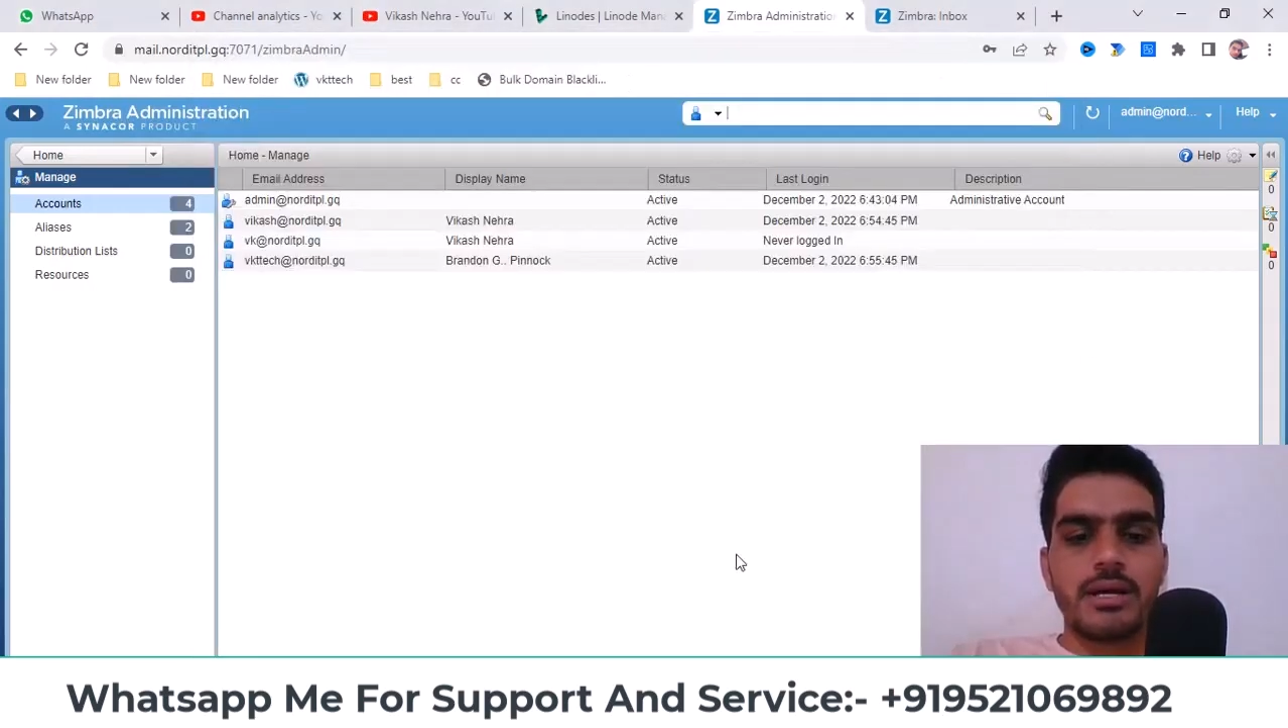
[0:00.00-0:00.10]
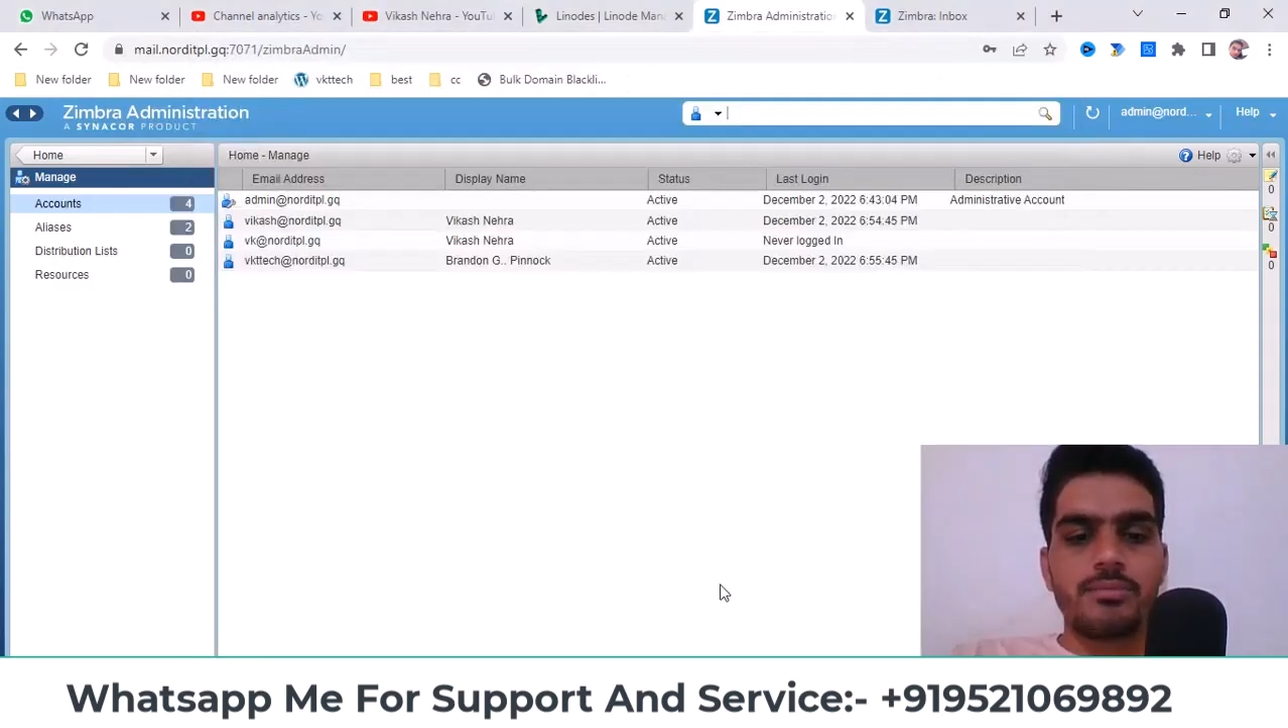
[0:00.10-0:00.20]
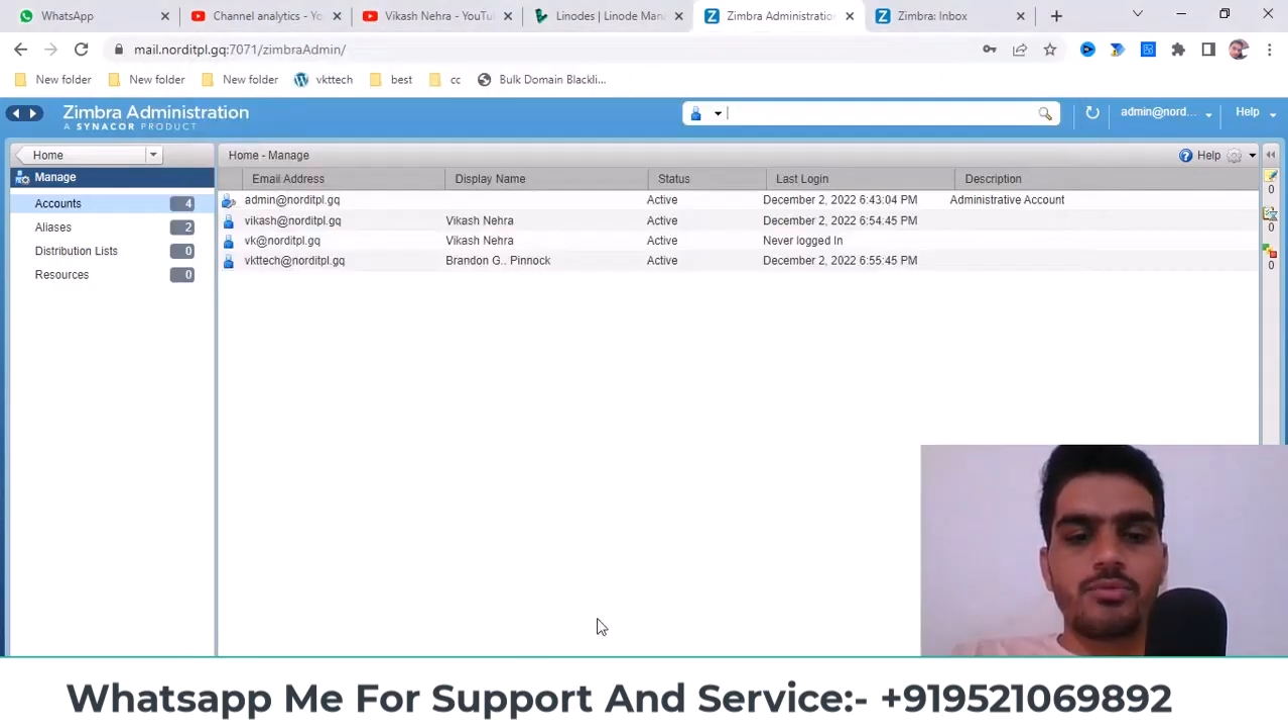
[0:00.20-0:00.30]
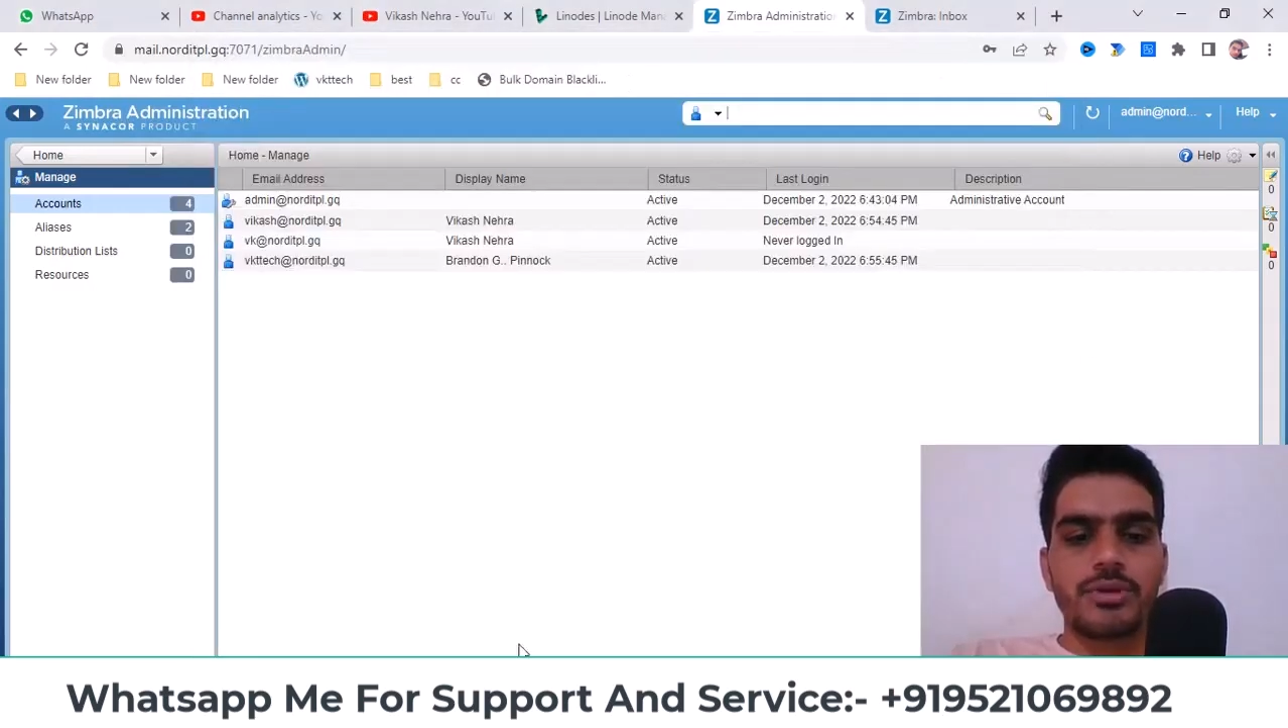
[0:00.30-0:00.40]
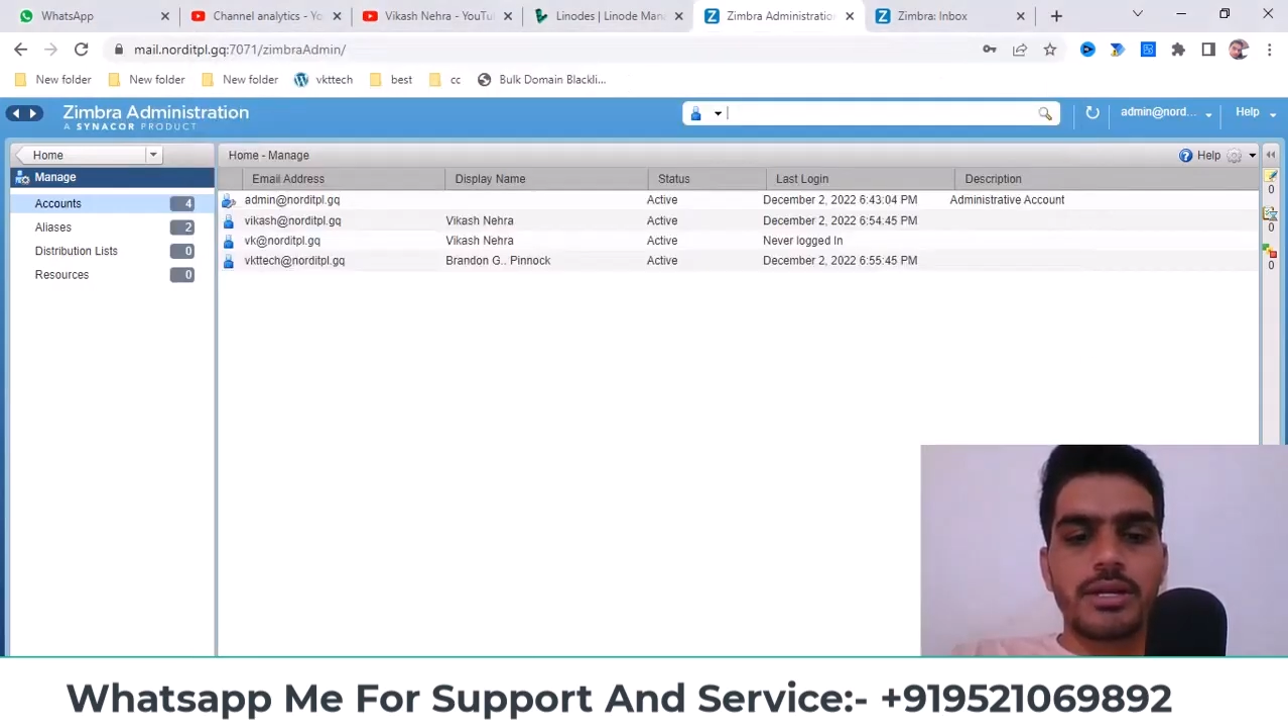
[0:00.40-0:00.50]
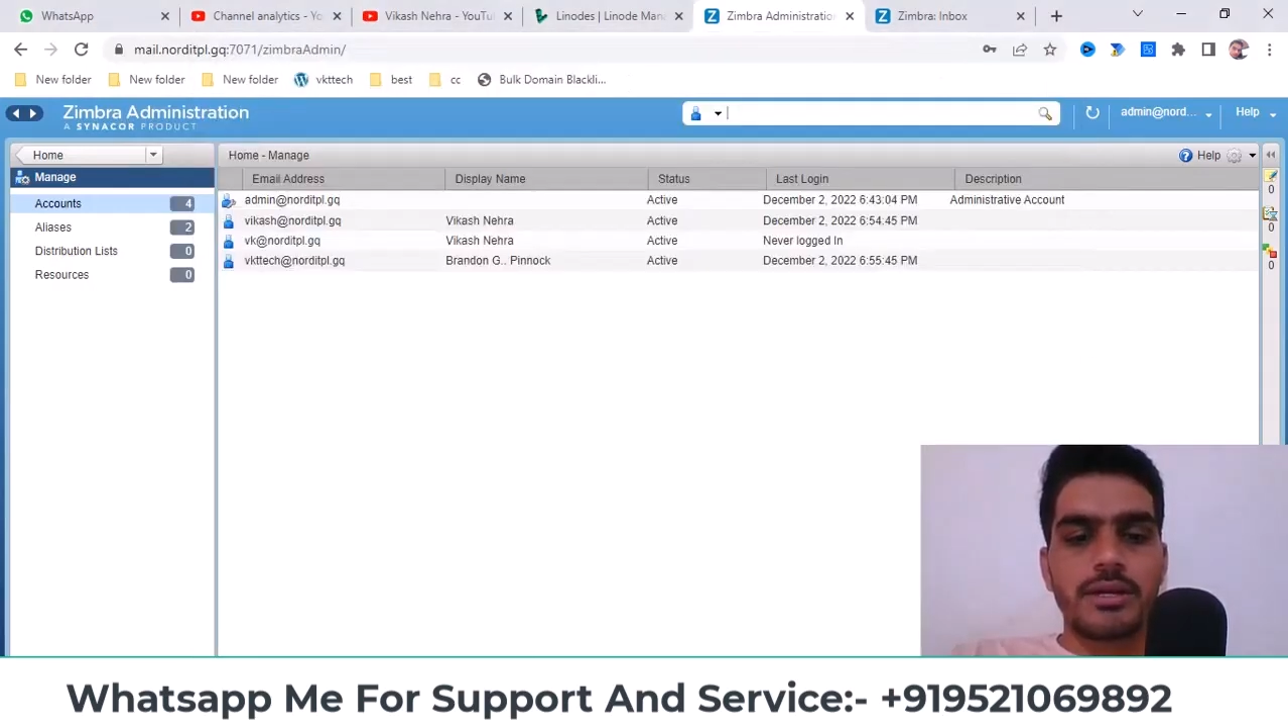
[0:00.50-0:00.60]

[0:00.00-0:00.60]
this?